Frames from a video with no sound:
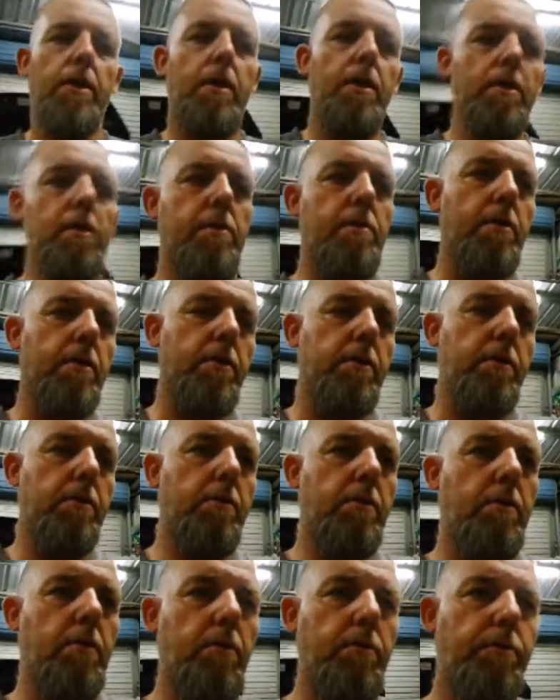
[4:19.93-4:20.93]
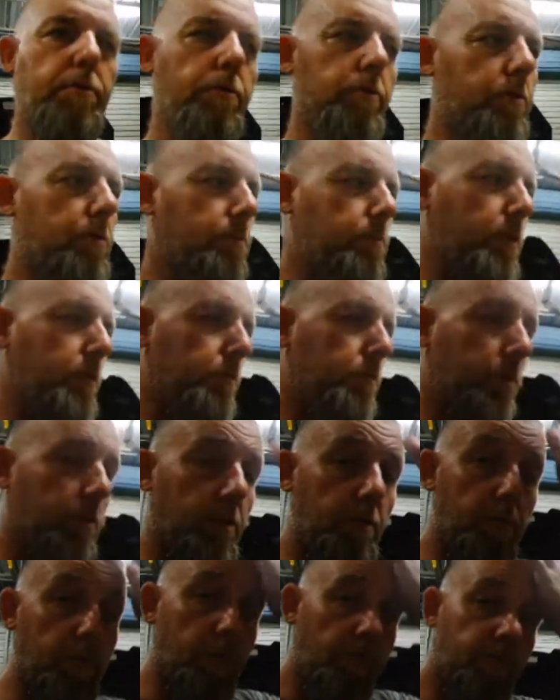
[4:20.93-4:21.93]
is that I thought it went
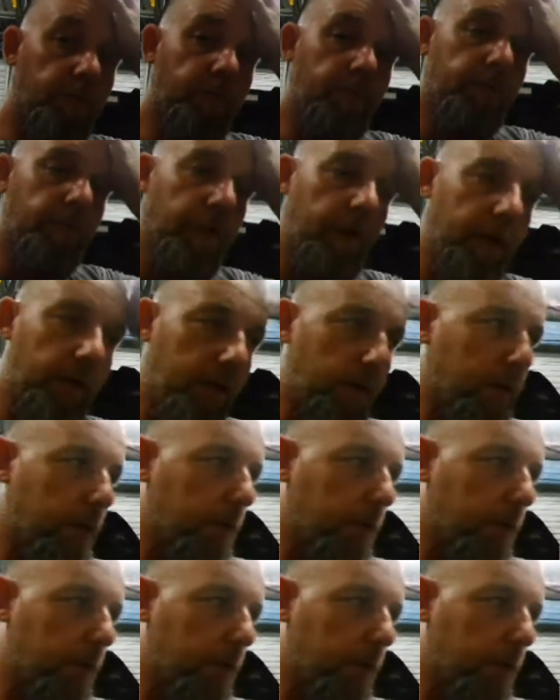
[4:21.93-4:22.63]
really well for a